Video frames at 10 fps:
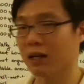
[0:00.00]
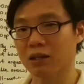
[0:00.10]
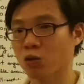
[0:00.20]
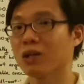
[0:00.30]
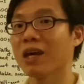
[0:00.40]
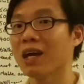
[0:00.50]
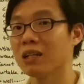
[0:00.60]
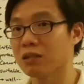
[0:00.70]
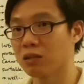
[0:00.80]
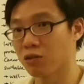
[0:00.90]
like
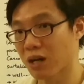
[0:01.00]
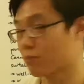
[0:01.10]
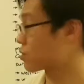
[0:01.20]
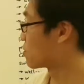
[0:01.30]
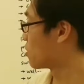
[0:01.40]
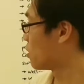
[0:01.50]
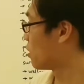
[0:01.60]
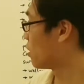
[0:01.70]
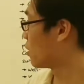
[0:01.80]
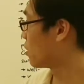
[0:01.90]
28 grams,
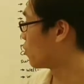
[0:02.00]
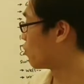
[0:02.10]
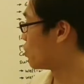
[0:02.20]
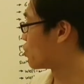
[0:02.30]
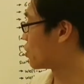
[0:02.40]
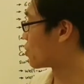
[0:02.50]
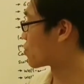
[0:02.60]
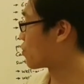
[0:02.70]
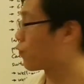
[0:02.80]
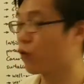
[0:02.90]
which
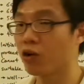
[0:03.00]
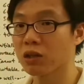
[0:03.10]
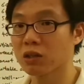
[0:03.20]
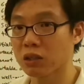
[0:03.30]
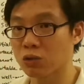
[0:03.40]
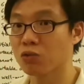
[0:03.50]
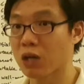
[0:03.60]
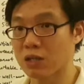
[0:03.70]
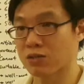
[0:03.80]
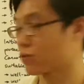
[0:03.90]
is 432
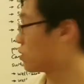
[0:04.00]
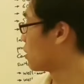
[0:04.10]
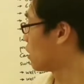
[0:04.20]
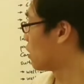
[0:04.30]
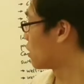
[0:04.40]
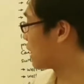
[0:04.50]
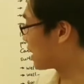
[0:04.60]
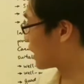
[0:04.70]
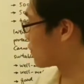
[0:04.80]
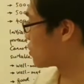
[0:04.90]
grains,
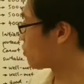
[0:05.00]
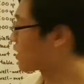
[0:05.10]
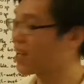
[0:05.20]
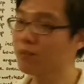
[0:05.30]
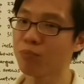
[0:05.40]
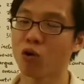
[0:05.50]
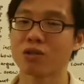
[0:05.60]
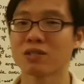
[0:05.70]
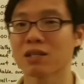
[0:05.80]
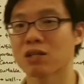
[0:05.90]
that gives you
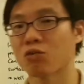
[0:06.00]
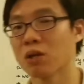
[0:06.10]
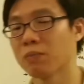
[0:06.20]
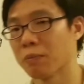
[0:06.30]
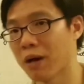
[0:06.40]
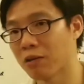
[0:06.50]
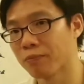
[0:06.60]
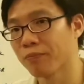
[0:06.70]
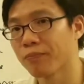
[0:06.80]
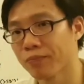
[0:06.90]
9.6 grain per pound.